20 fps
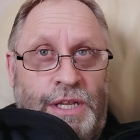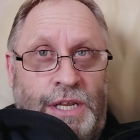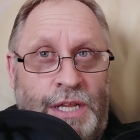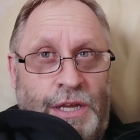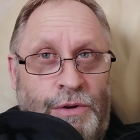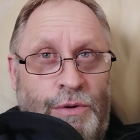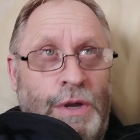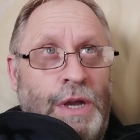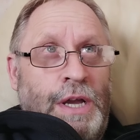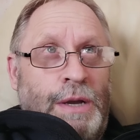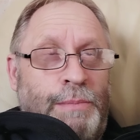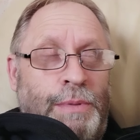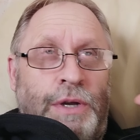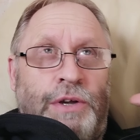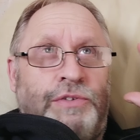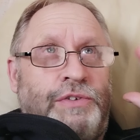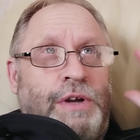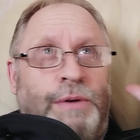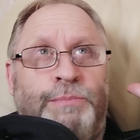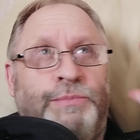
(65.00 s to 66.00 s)
you know,
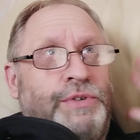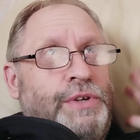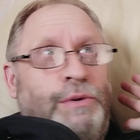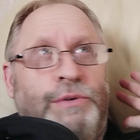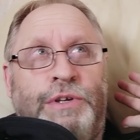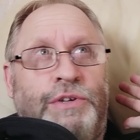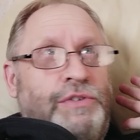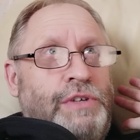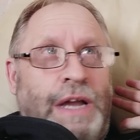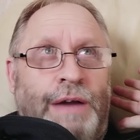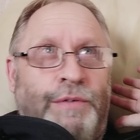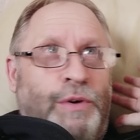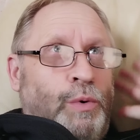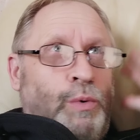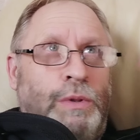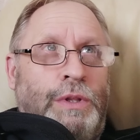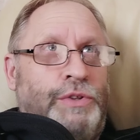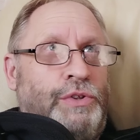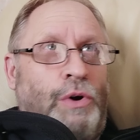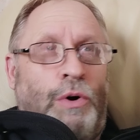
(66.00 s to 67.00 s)
because I'm so used to having
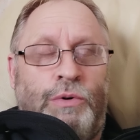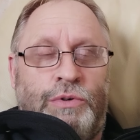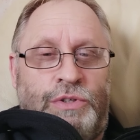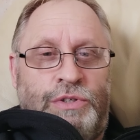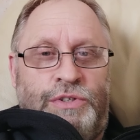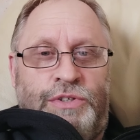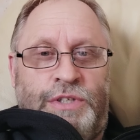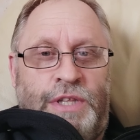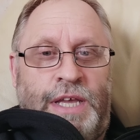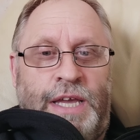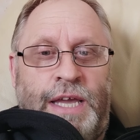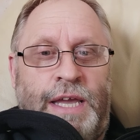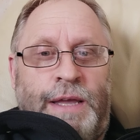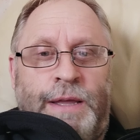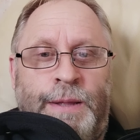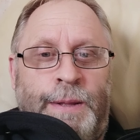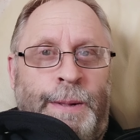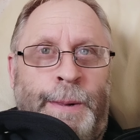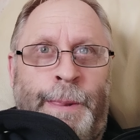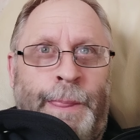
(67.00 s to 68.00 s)
all the doctors
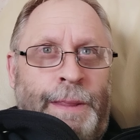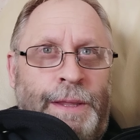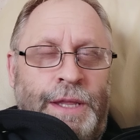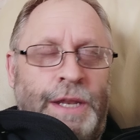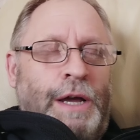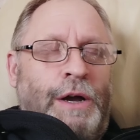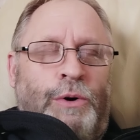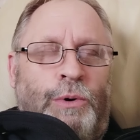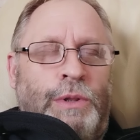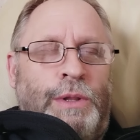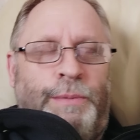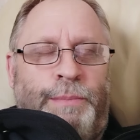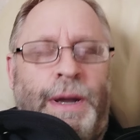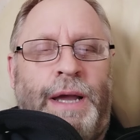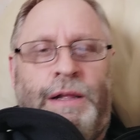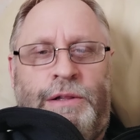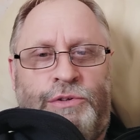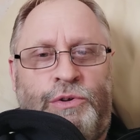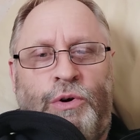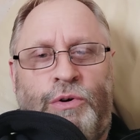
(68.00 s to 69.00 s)
there, you know, all the
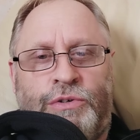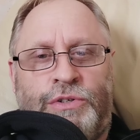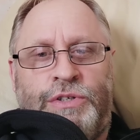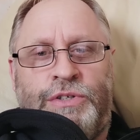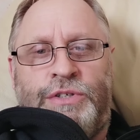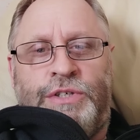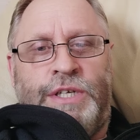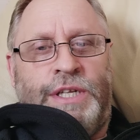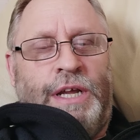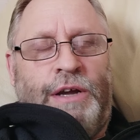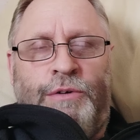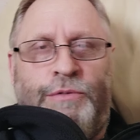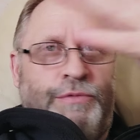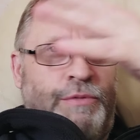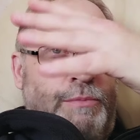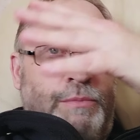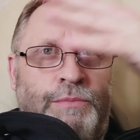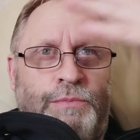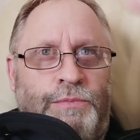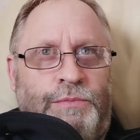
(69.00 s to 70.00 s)
male doctors, you know,
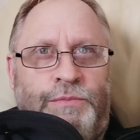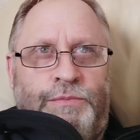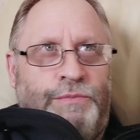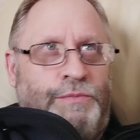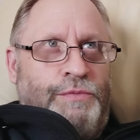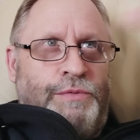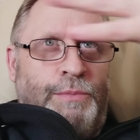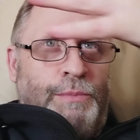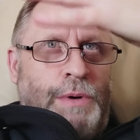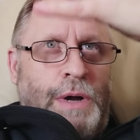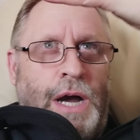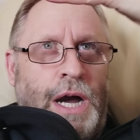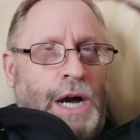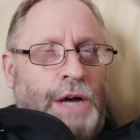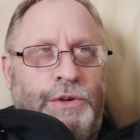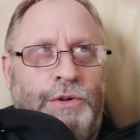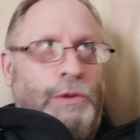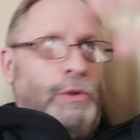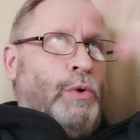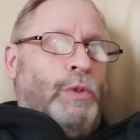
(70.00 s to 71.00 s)
from from
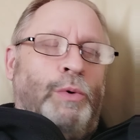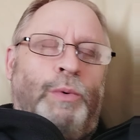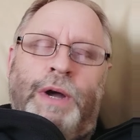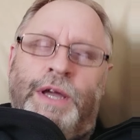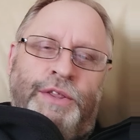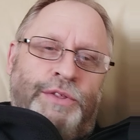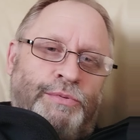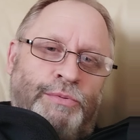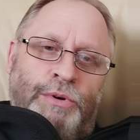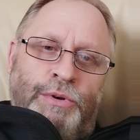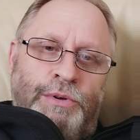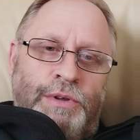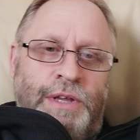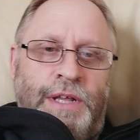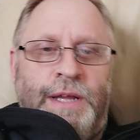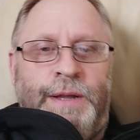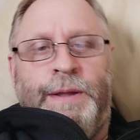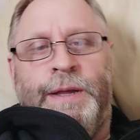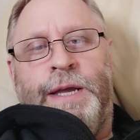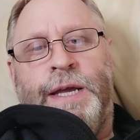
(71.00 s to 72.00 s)
Hartnell all the way through, you
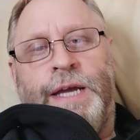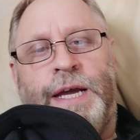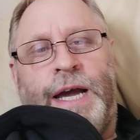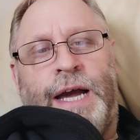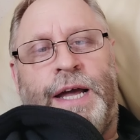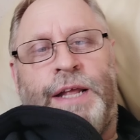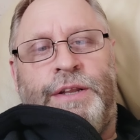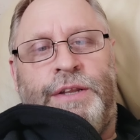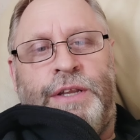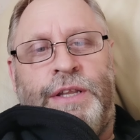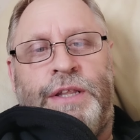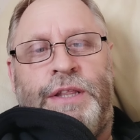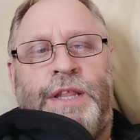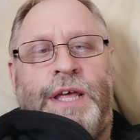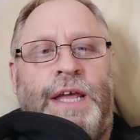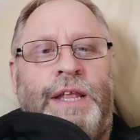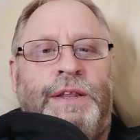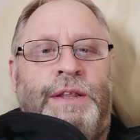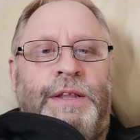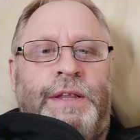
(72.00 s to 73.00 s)
know, and
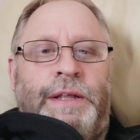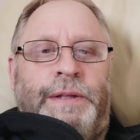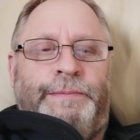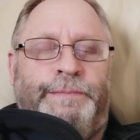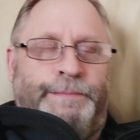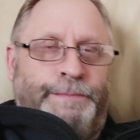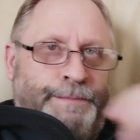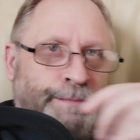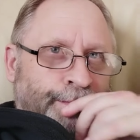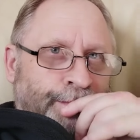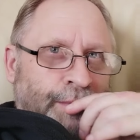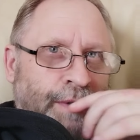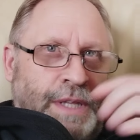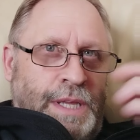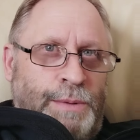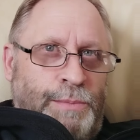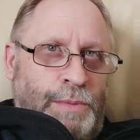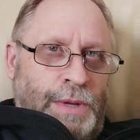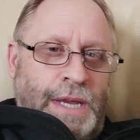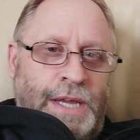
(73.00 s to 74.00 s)
then
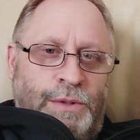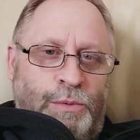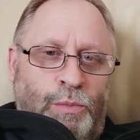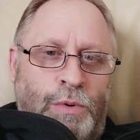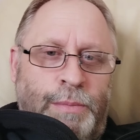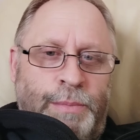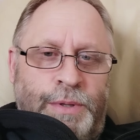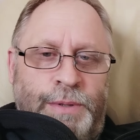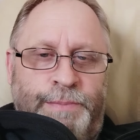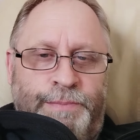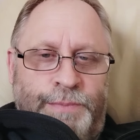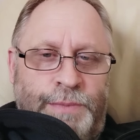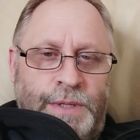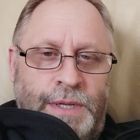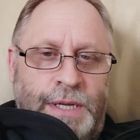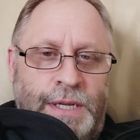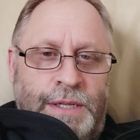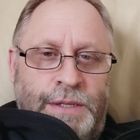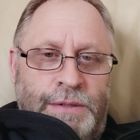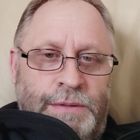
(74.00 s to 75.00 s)
then we had a woman,
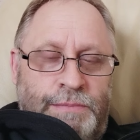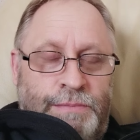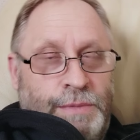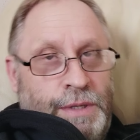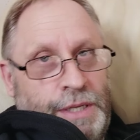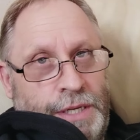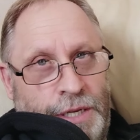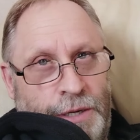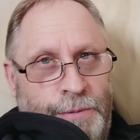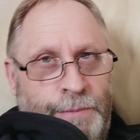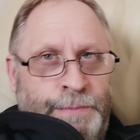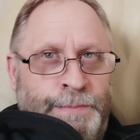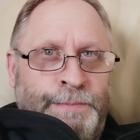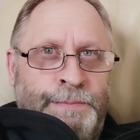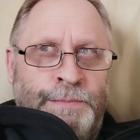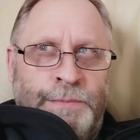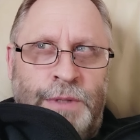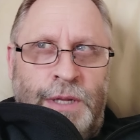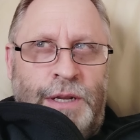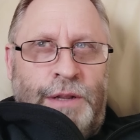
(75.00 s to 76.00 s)
and you know,
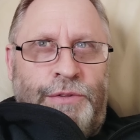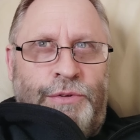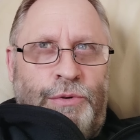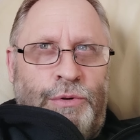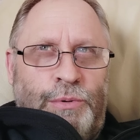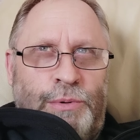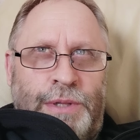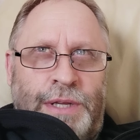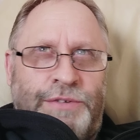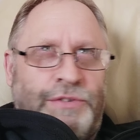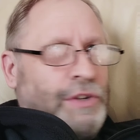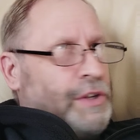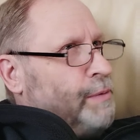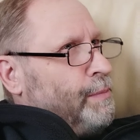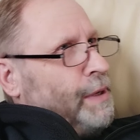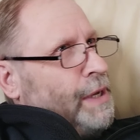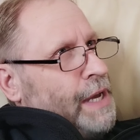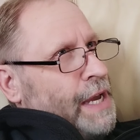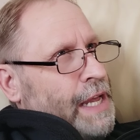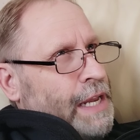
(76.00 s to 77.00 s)
and I thought, well, oh, that's going
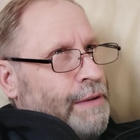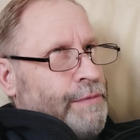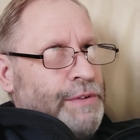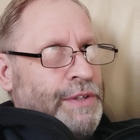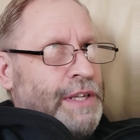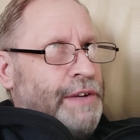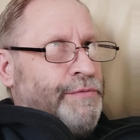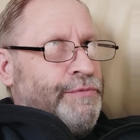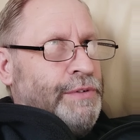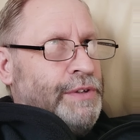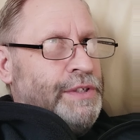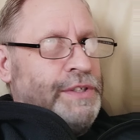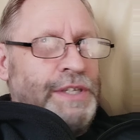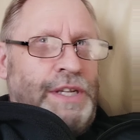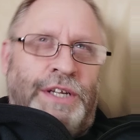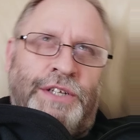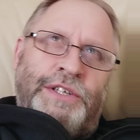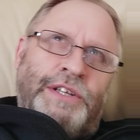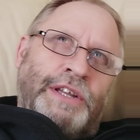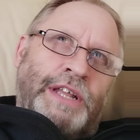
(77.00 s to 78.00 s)
to be a hell of a difference,
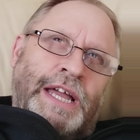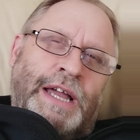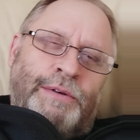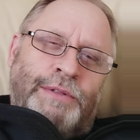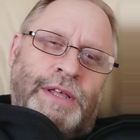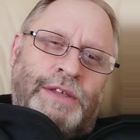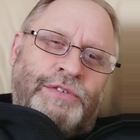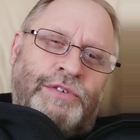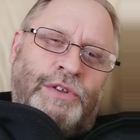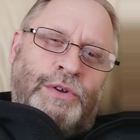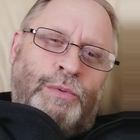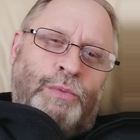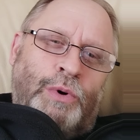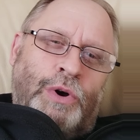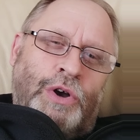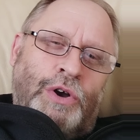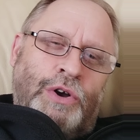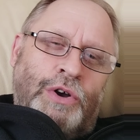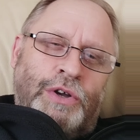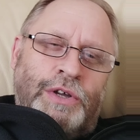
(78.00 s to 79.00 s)
and I don't know how that's going to
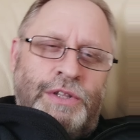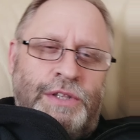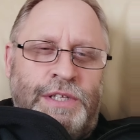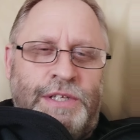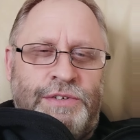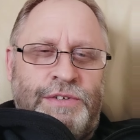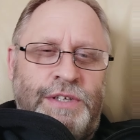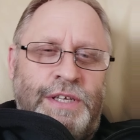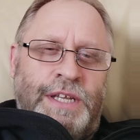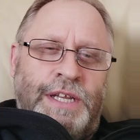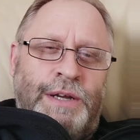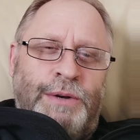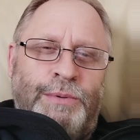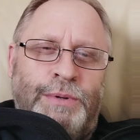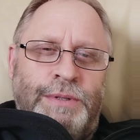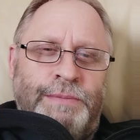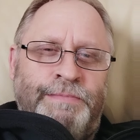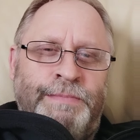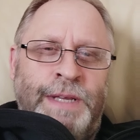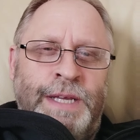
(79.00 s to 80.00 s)
work, and this, you know,
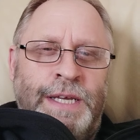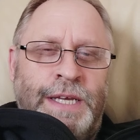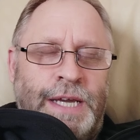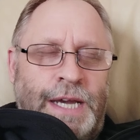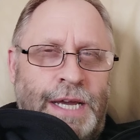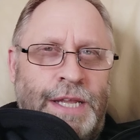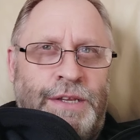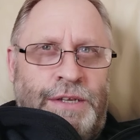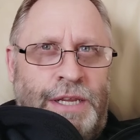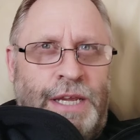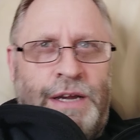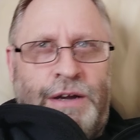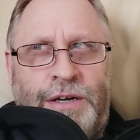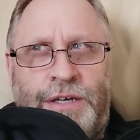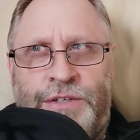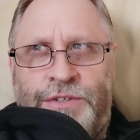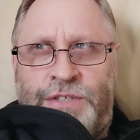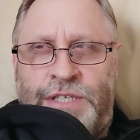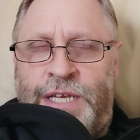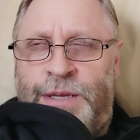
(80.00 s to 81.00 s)
and and yeah,
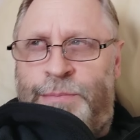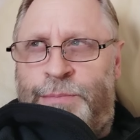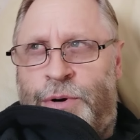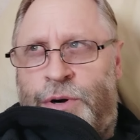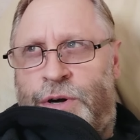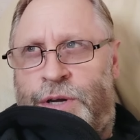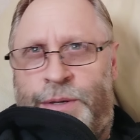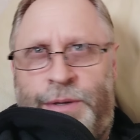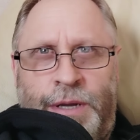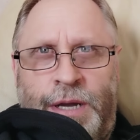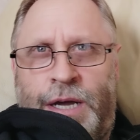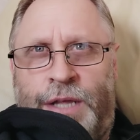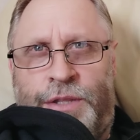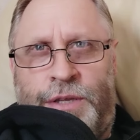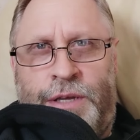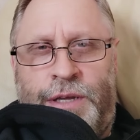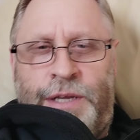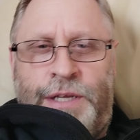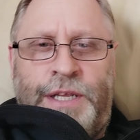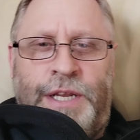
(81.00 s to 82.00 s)
I can see by
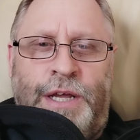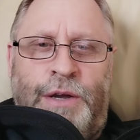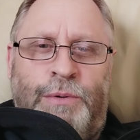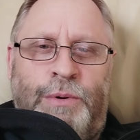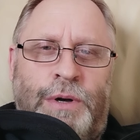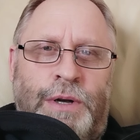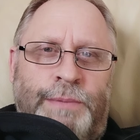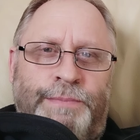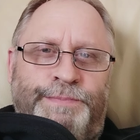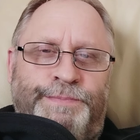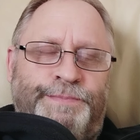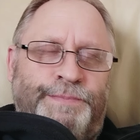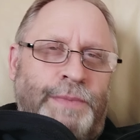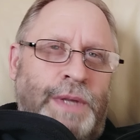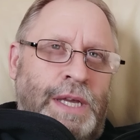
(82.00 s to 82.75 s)
other, you know, um,